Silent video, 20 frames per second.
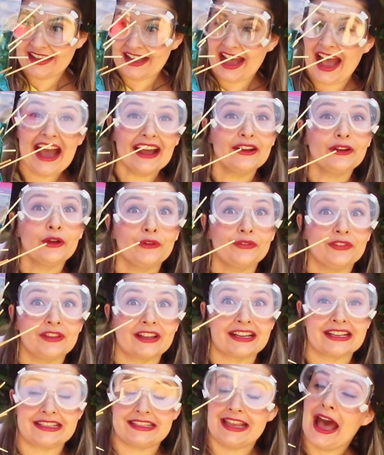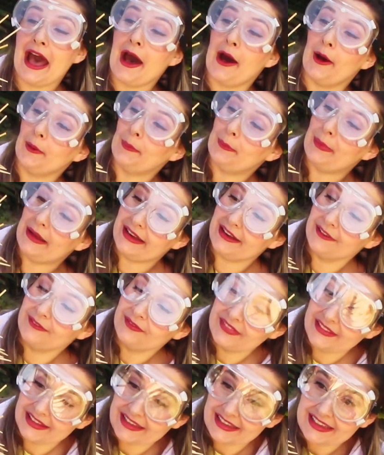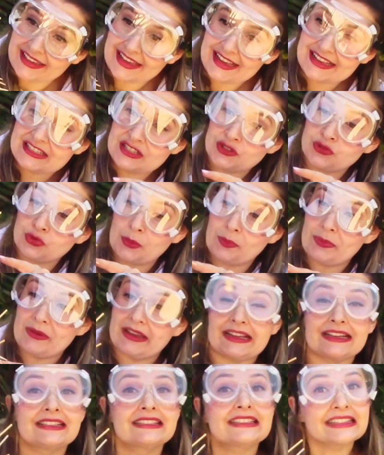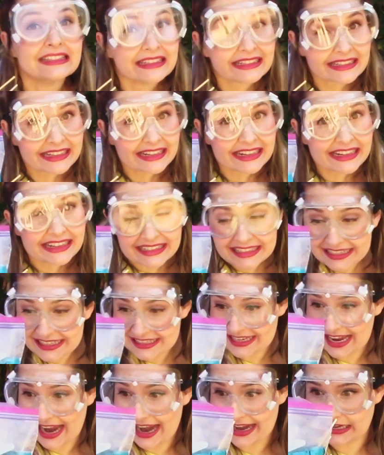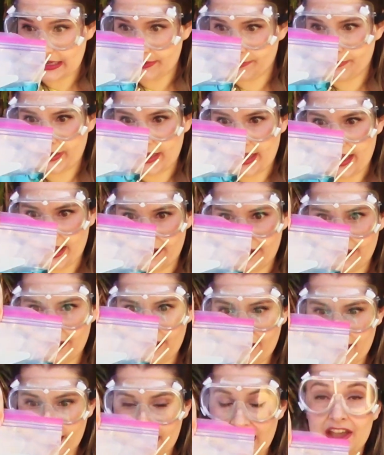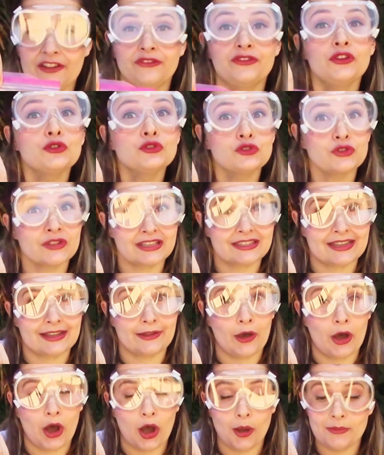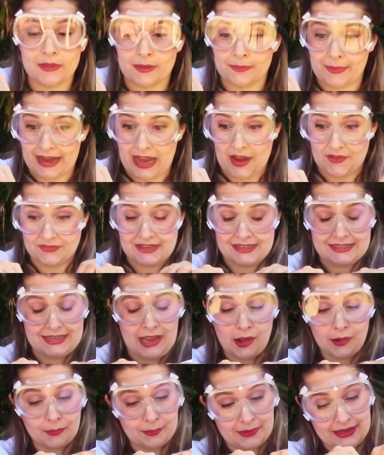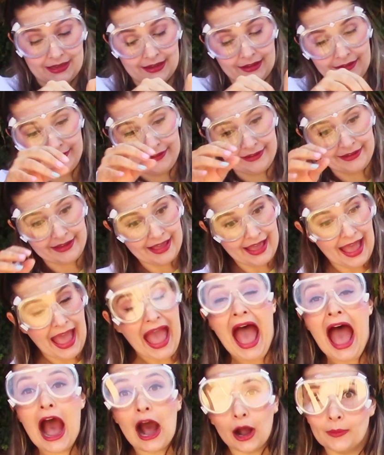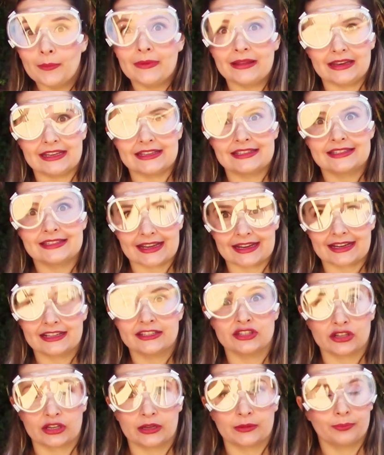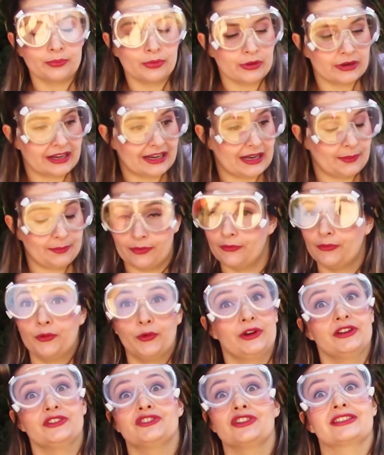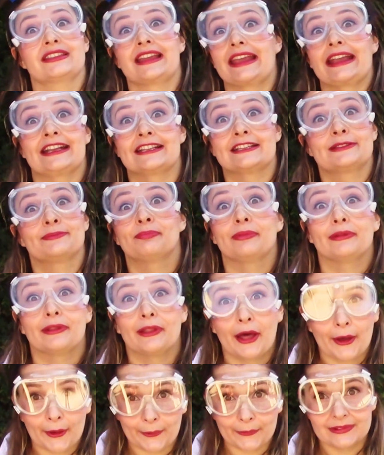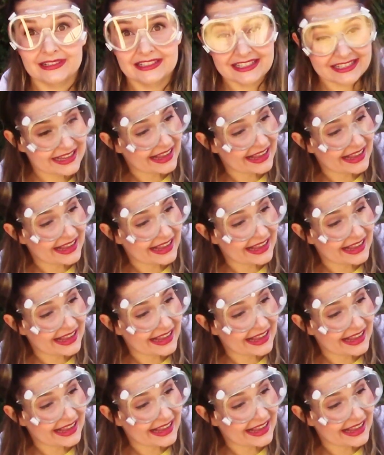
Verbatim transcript: I don't know if you can tell, but it's dripping a teeny tiny bit. If you do this at home, you might have to tell me how many sticks you can put in it before it just explodes.